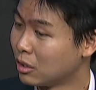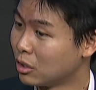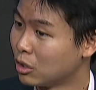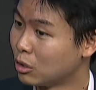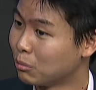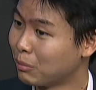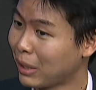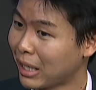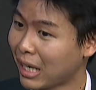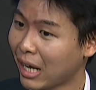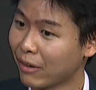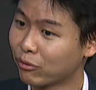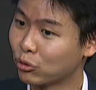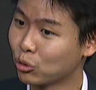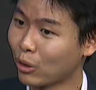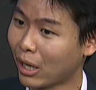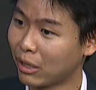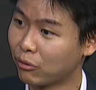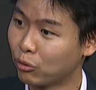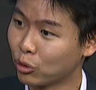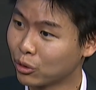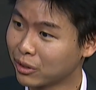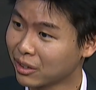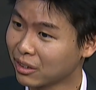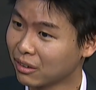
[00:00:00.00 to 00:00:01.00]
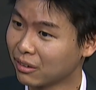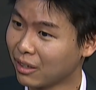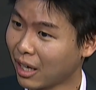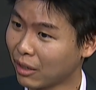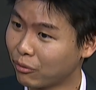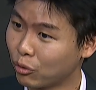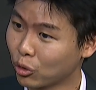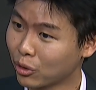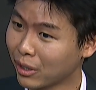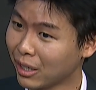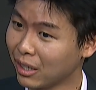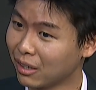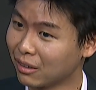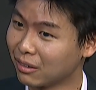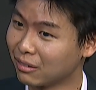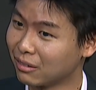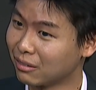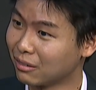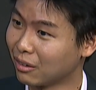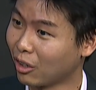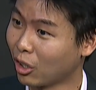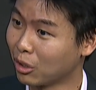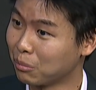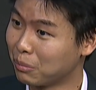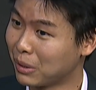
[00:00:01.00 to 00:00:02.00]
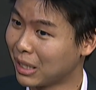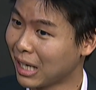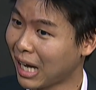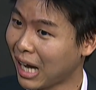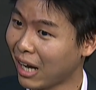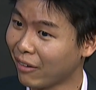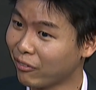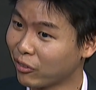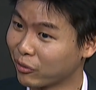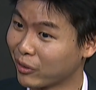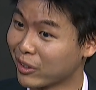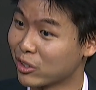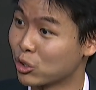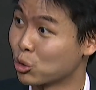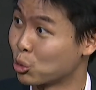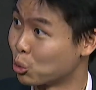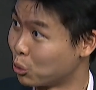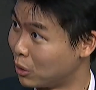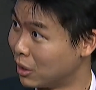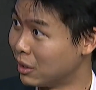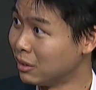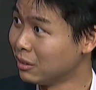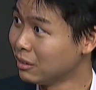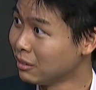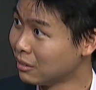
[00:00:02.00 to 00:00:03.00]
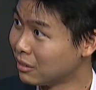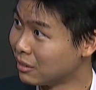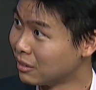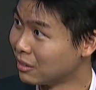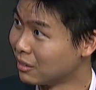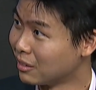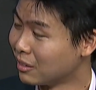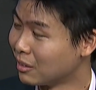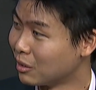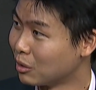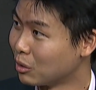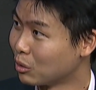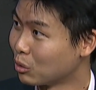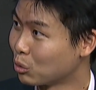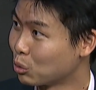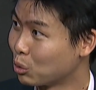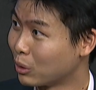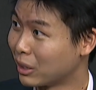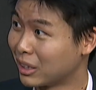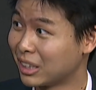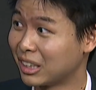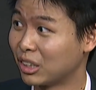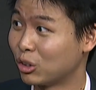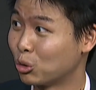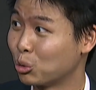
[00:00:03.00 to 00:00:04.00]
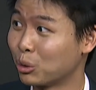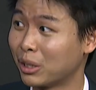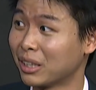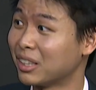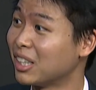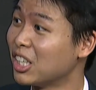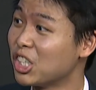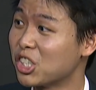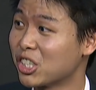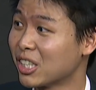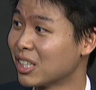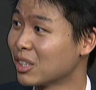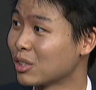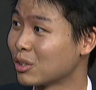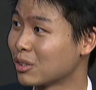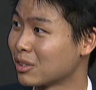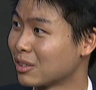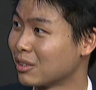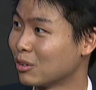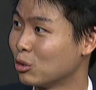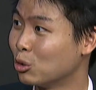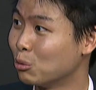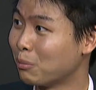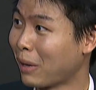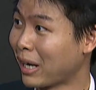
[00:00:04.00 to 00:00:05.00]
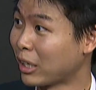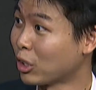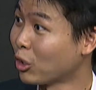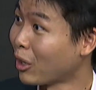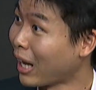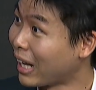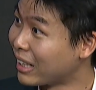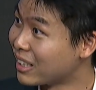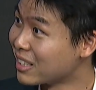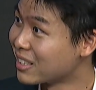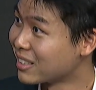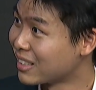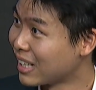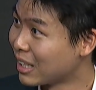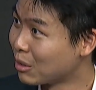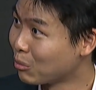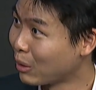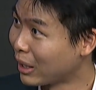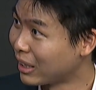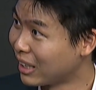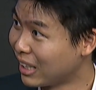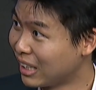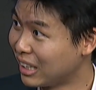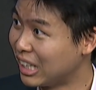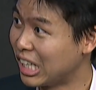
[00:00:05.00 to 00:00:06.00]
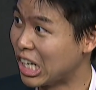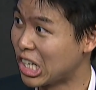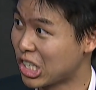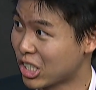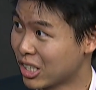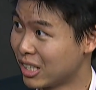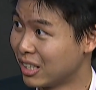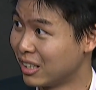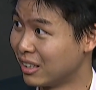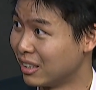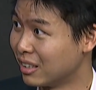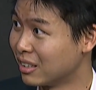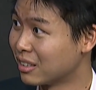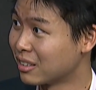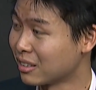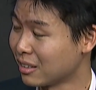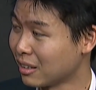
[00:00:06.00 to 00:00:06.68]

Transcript: You might have to advocate on behalf of the student to the teachers who might not understand what ADHD is.